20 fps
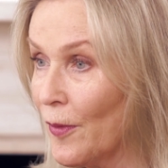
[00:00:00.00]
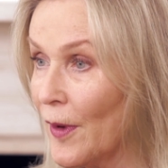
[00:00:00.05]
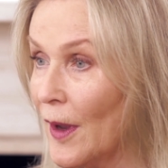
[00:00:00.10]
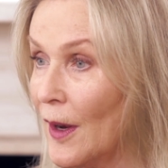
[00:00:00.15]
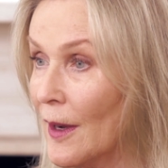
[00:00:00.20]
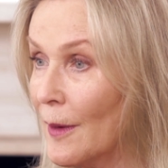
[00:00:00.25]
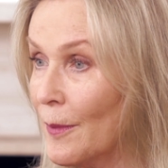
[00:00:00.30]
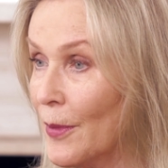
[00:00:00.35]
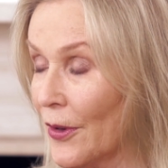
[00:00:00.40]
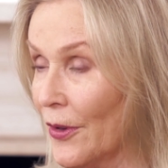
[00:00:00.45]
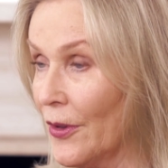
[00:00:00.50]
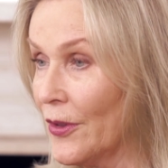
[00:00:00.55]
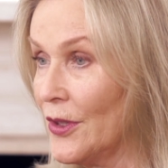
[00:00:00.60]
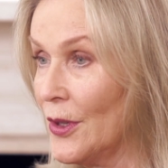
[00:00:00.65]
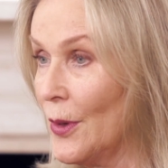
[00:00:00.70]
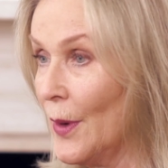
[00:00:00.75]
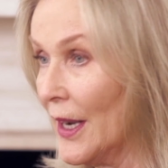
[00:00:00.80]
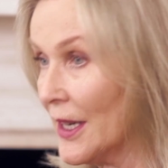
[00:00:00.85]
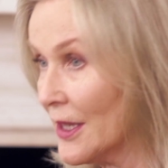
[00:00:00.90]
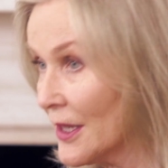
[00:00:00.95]
filler because
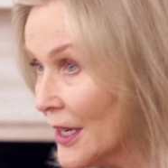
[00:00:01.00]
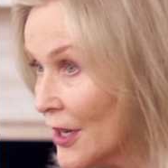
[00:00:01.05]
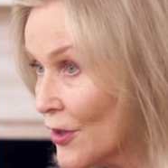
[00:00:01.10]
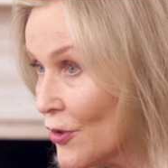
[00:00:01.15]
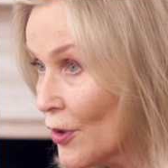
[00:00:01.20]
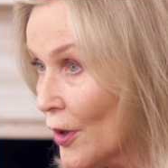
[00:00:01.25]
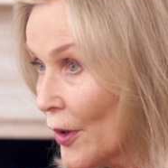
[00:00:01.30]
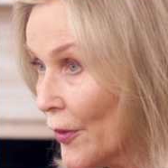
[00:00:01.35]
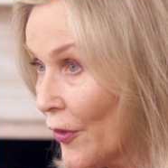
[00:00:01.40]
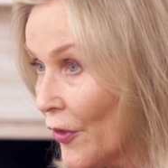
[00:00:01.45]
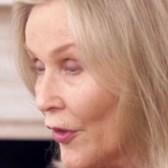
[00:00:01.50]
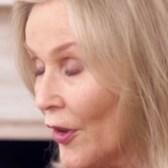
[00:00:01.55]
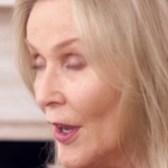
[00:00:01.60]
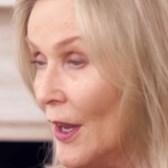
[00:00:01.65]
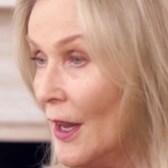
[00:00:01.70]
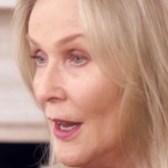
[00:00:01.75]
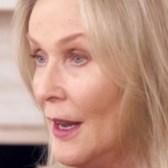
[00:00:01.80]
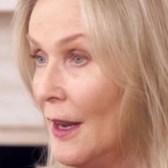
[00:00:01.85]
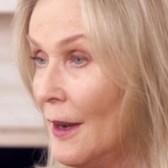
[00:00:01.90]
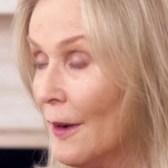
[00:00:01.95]
you had tear troughs,
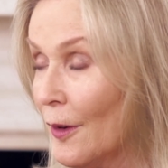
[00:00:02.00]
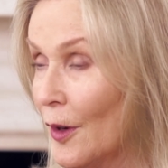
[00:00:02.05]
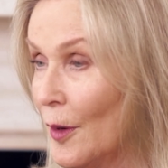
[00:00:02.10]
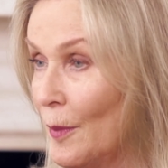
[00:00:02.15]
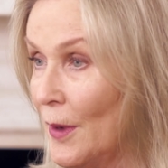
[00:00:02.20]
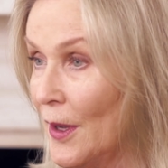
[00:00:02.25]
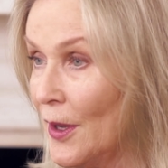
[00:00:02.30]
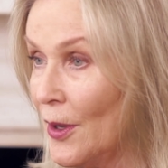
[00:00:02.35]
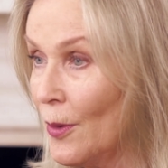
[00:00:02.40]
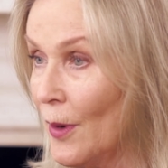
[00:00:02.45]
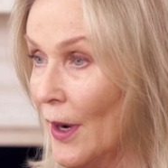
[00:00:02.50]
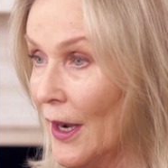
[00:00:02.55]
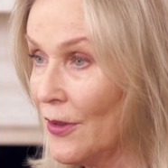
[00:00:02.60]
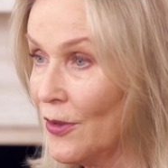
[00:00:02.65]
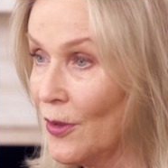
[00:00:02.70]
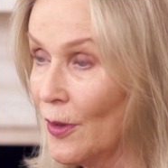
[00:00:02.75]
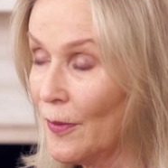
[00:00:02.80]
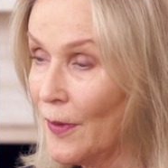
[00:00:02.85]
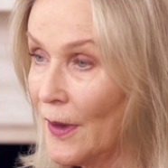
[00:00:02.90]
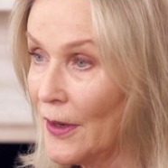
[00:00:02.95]
could be you had
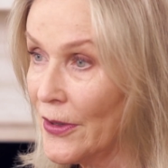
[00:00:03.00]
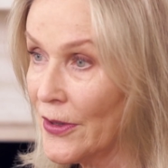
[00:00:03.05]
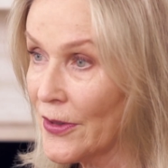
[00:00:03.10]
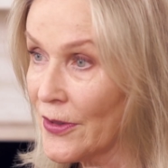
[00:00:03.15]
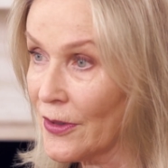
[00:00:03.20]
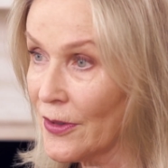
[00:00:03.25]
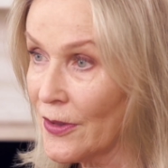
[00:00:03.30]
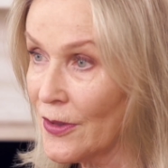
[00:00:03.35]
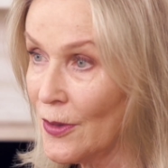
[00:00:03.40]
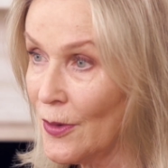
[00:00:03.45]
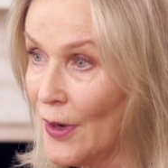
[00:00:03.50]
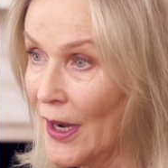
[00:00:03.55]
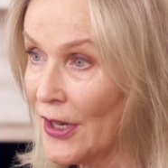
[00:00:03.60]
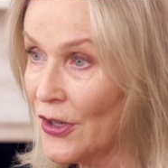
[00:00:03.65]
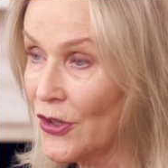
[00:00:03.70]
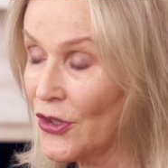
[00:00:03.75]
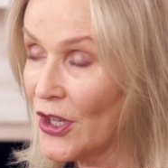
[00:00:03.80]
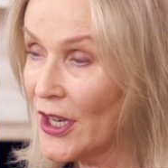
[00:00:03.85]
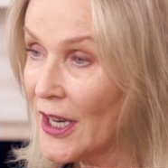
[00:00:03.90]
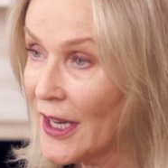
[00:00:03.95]
your fillers because you
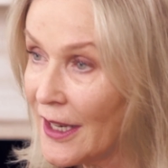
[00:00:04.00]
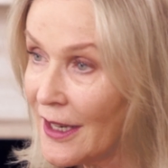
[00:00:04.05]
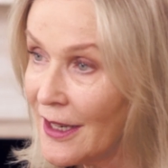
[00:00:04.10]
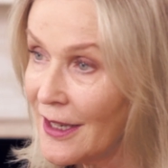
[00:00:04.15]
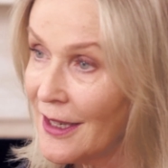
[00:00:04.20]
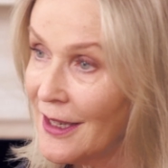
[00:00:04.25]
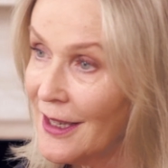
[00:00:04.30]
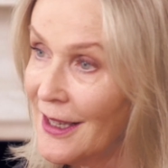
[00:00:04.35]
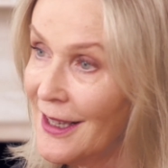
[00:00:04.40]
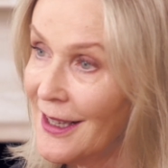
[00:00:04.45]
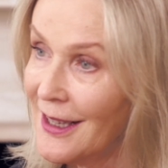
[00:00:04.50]
had cheek